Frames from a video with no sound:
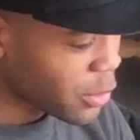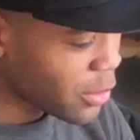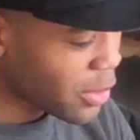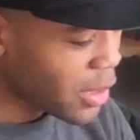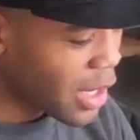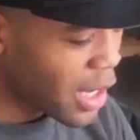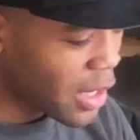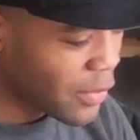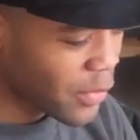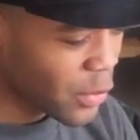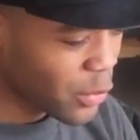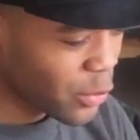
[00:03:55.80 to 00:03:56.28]
Your
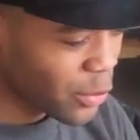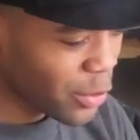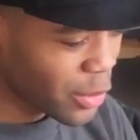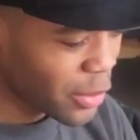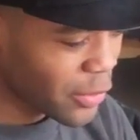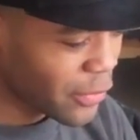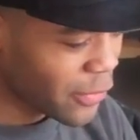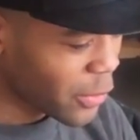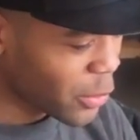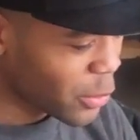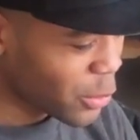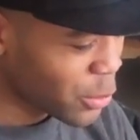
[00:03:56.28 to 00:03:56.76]
Abby really
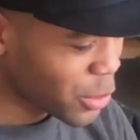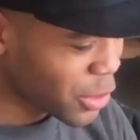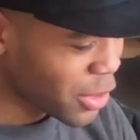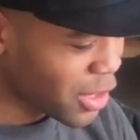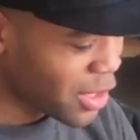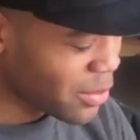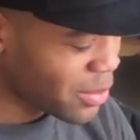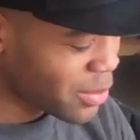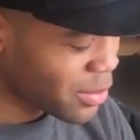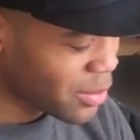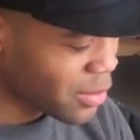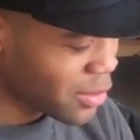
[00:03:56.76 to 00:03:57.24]

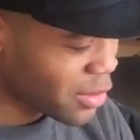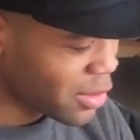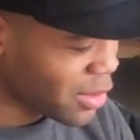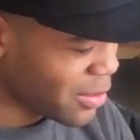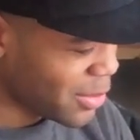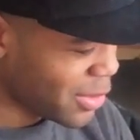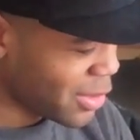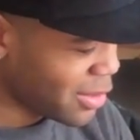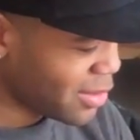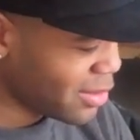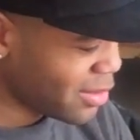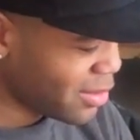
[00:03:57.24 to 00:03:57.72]
photoshopped? Come
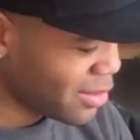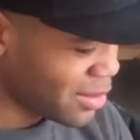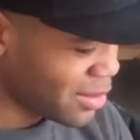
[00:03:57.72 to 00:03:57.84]
on.